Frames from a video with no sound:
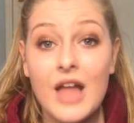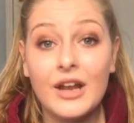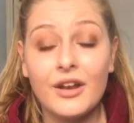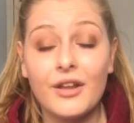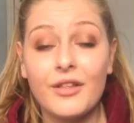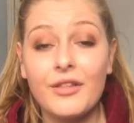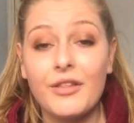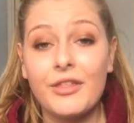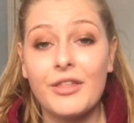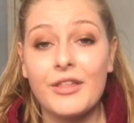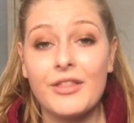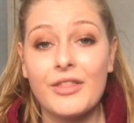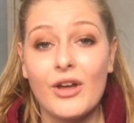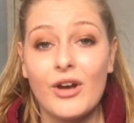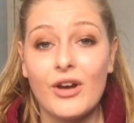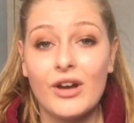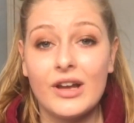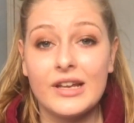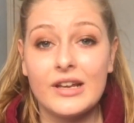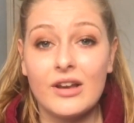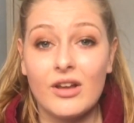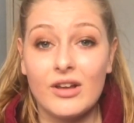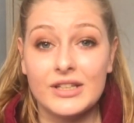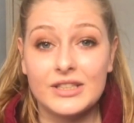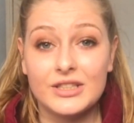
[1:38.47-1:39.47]
Another thing that
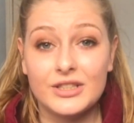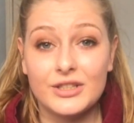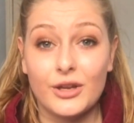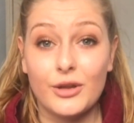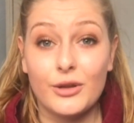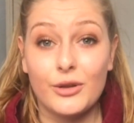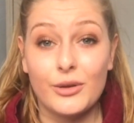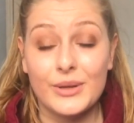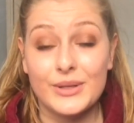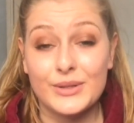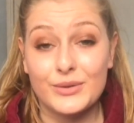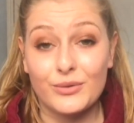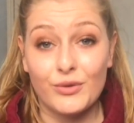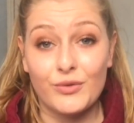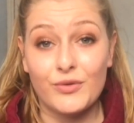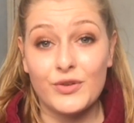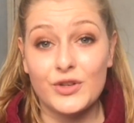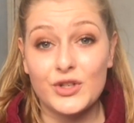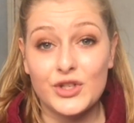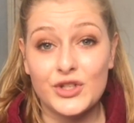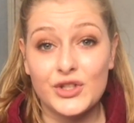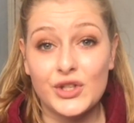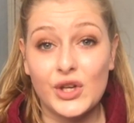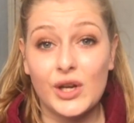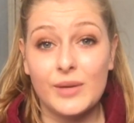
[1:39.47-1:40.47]
I like to do is a
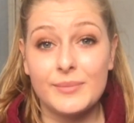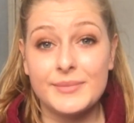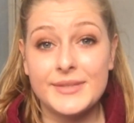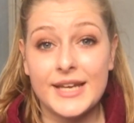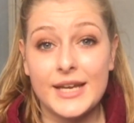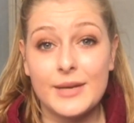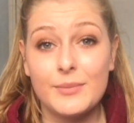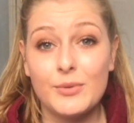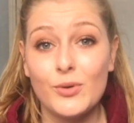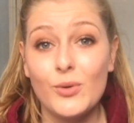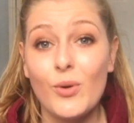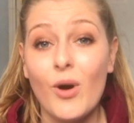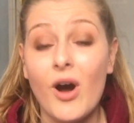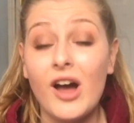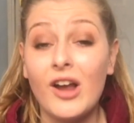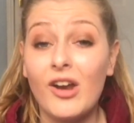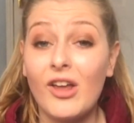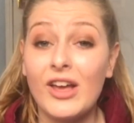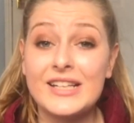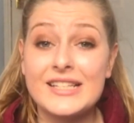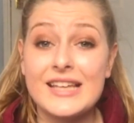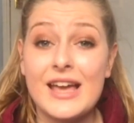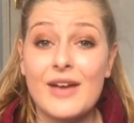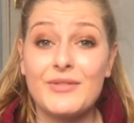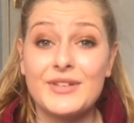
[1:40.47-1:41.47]
revision timetable. I
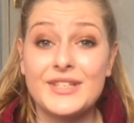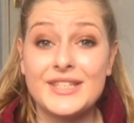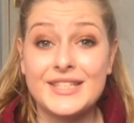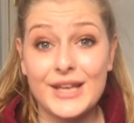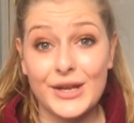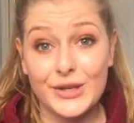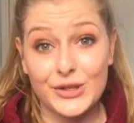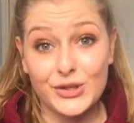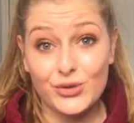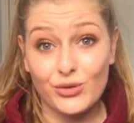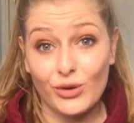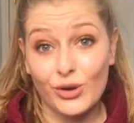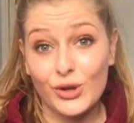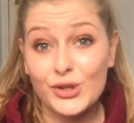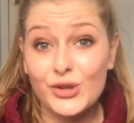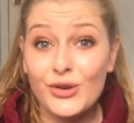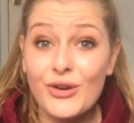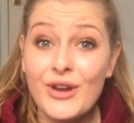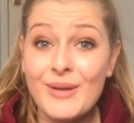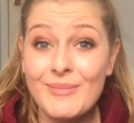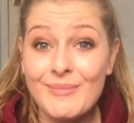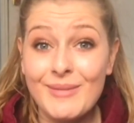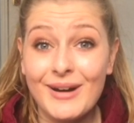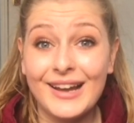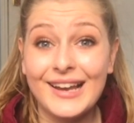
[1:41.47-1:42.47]
like to have a set
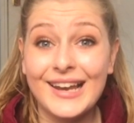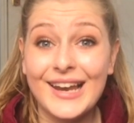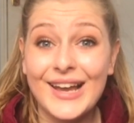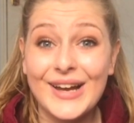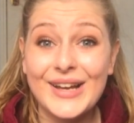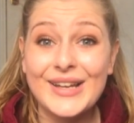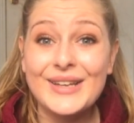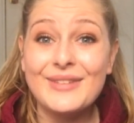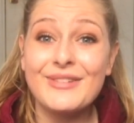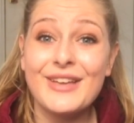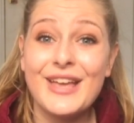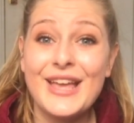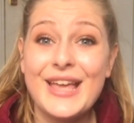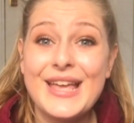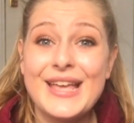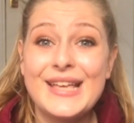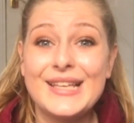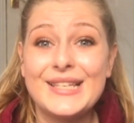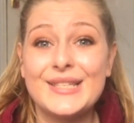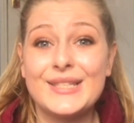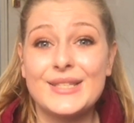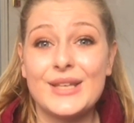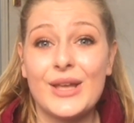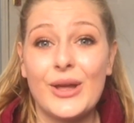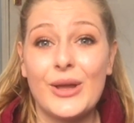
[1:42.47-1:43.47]
structure in my life,
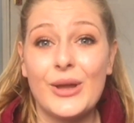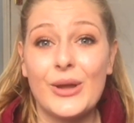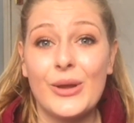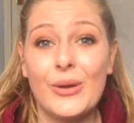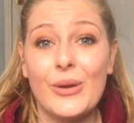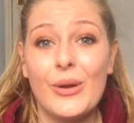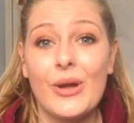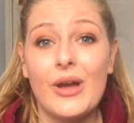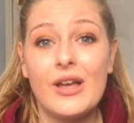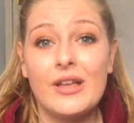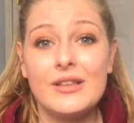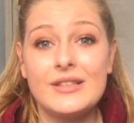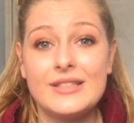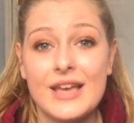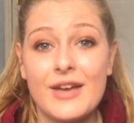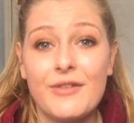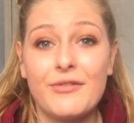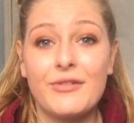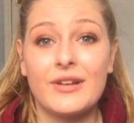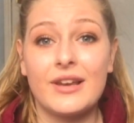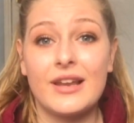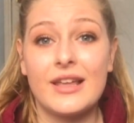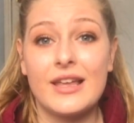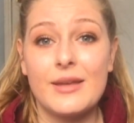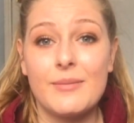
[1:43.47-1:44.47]
so
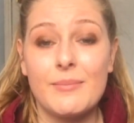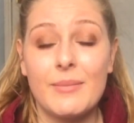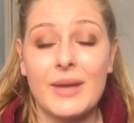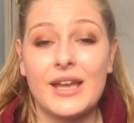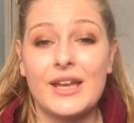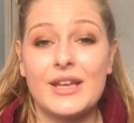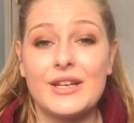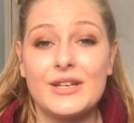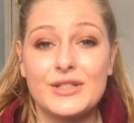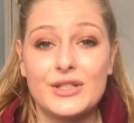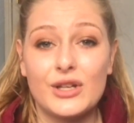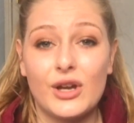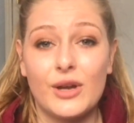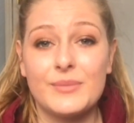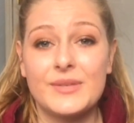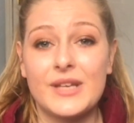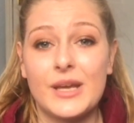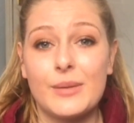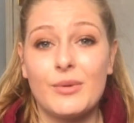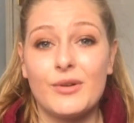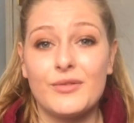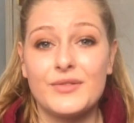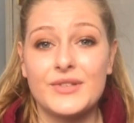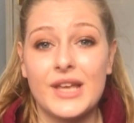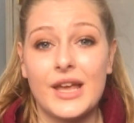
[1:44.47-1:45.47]
definitely making a
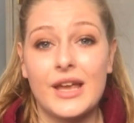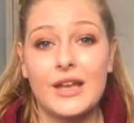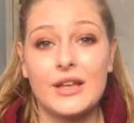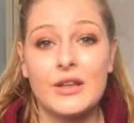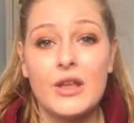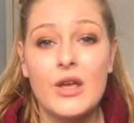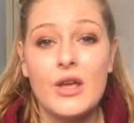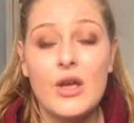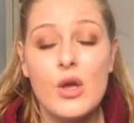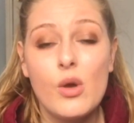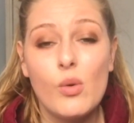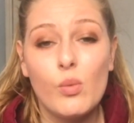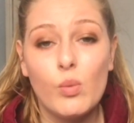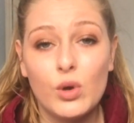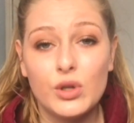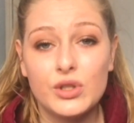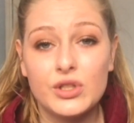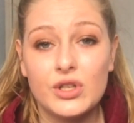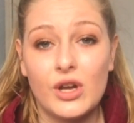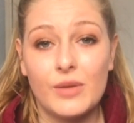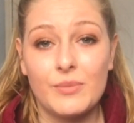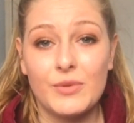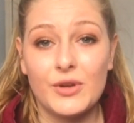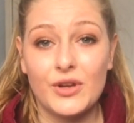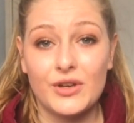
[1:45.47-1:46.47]
timetable of saying what
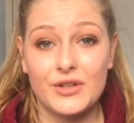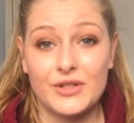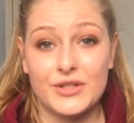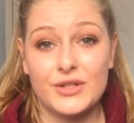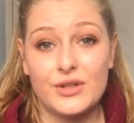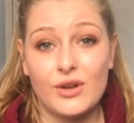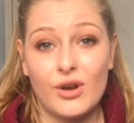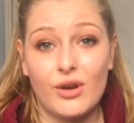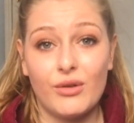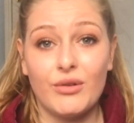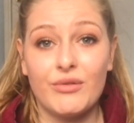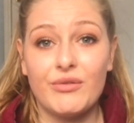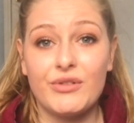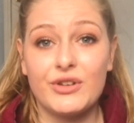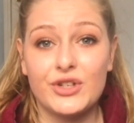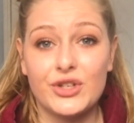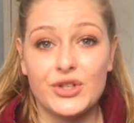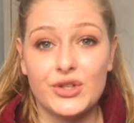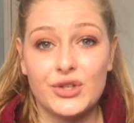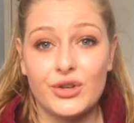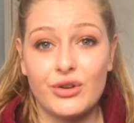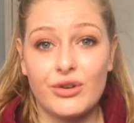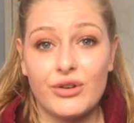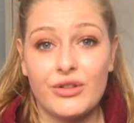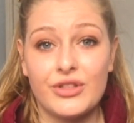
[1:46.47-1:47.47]
time you're going to start
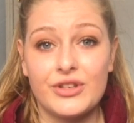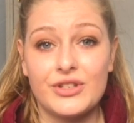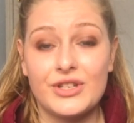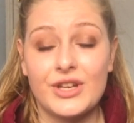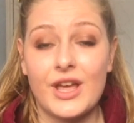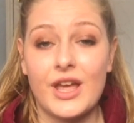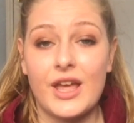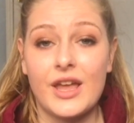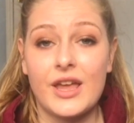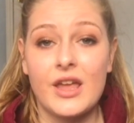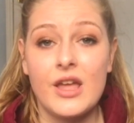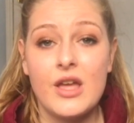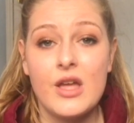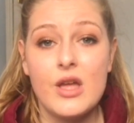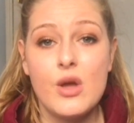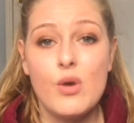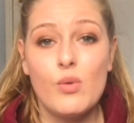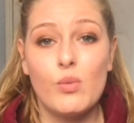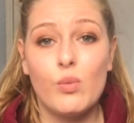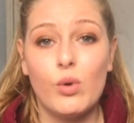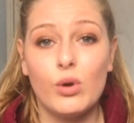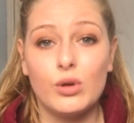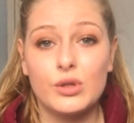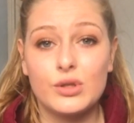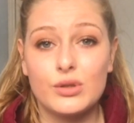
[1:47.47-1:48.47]
revision during the day,
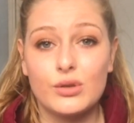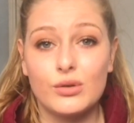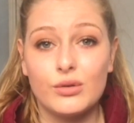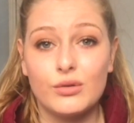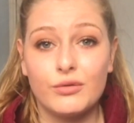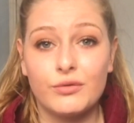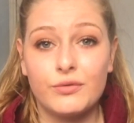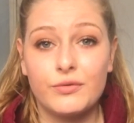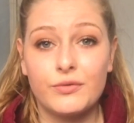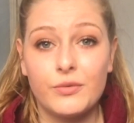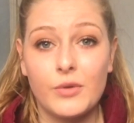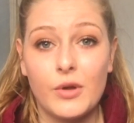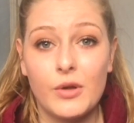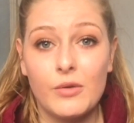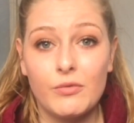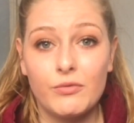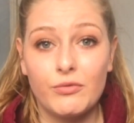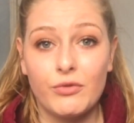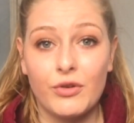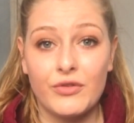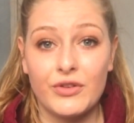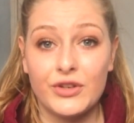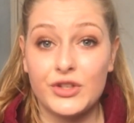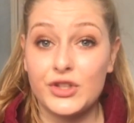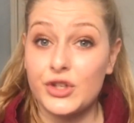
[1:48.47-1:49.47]
what sort of
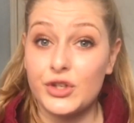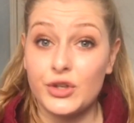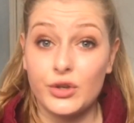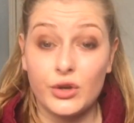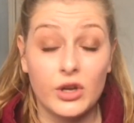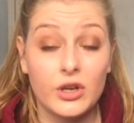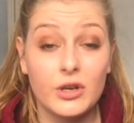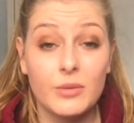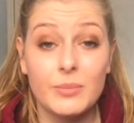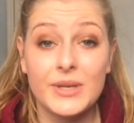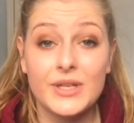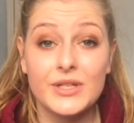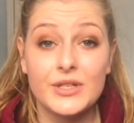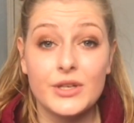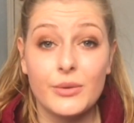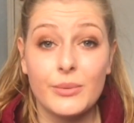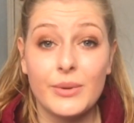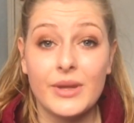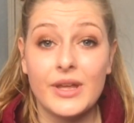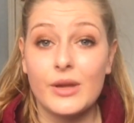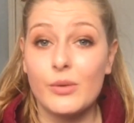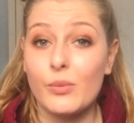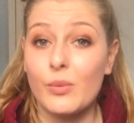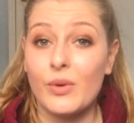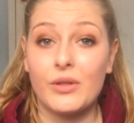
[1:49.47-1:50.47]
revision you're going to be
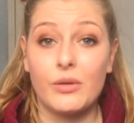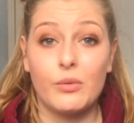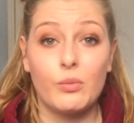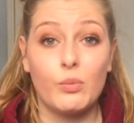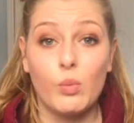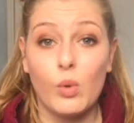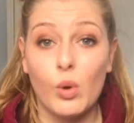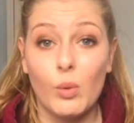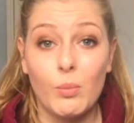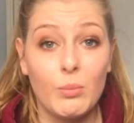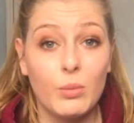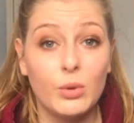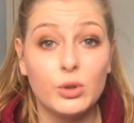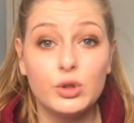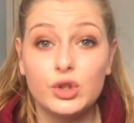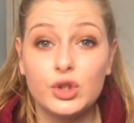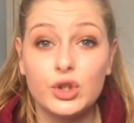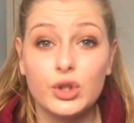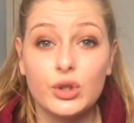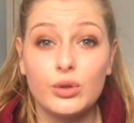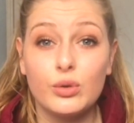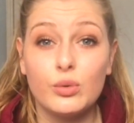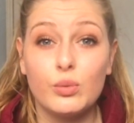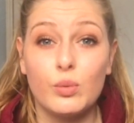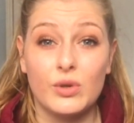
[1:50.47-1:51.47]
doing, what
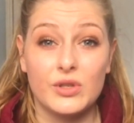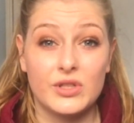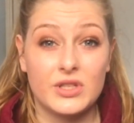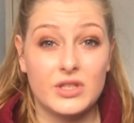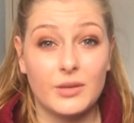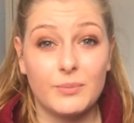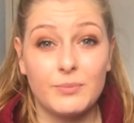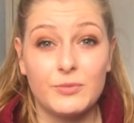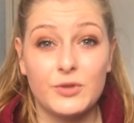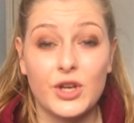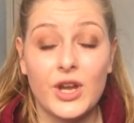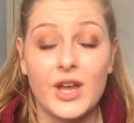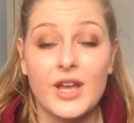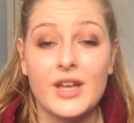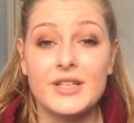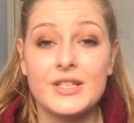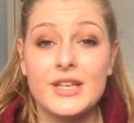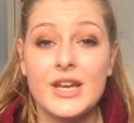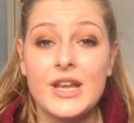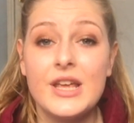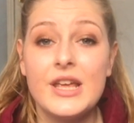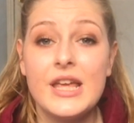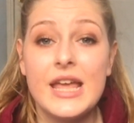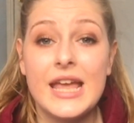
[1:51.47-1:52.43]
module, what subject.